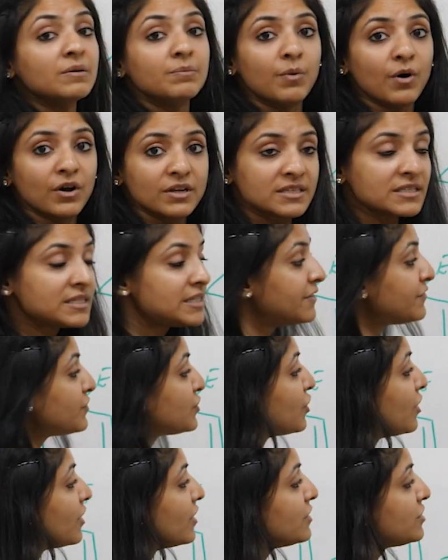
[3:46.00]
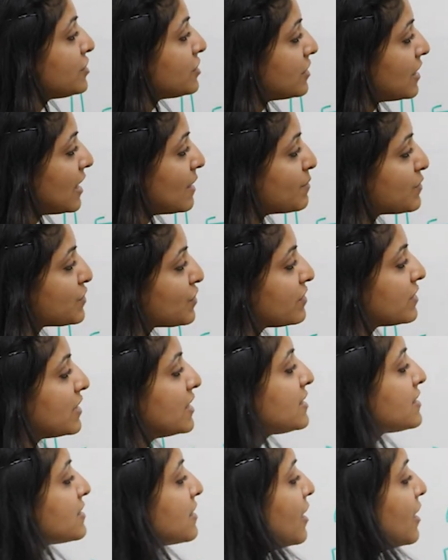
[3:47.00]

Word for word: the positive charge comes on this